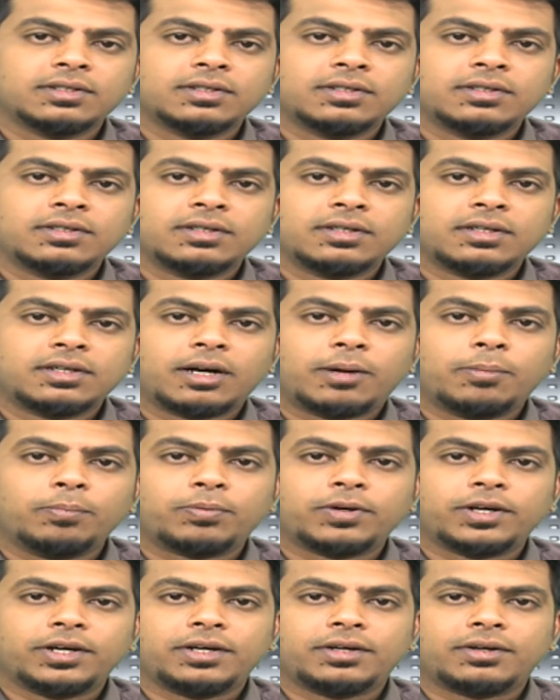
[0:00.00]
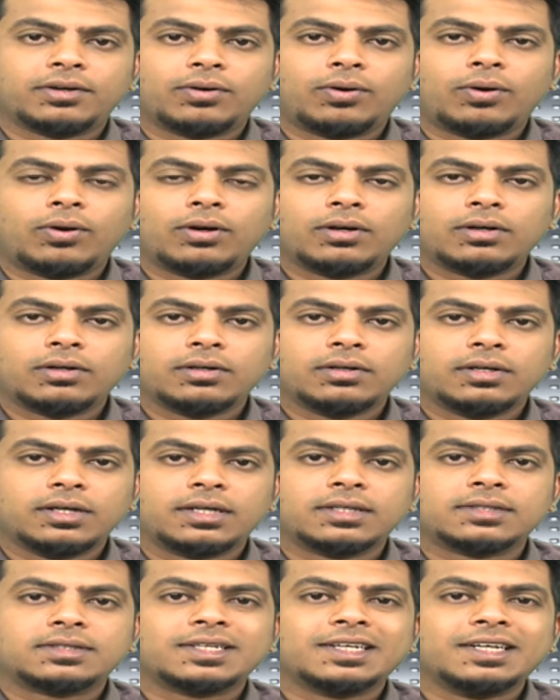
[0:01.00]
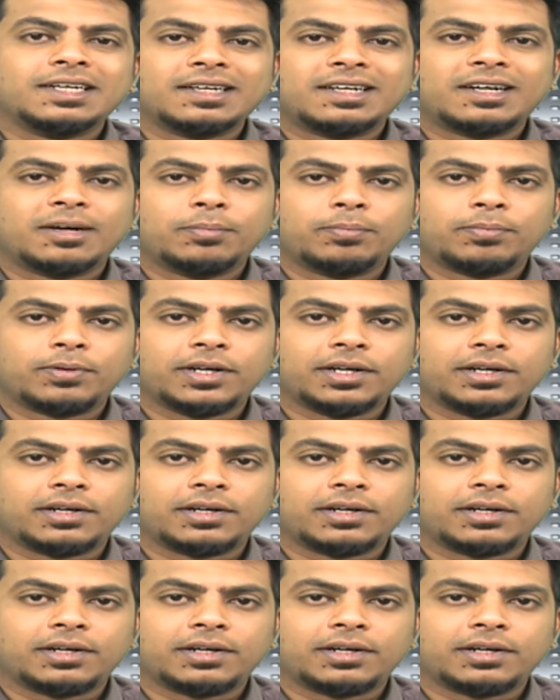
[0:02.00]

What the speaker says: complete or it is incomplete.